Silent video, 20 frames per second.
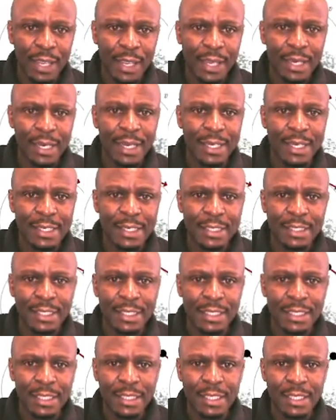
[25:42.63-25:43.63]
and letting
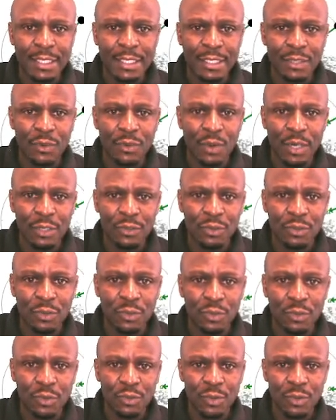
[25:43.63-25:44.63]
c is equal to
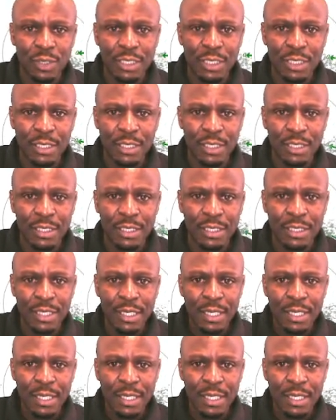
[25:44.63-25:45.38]
2c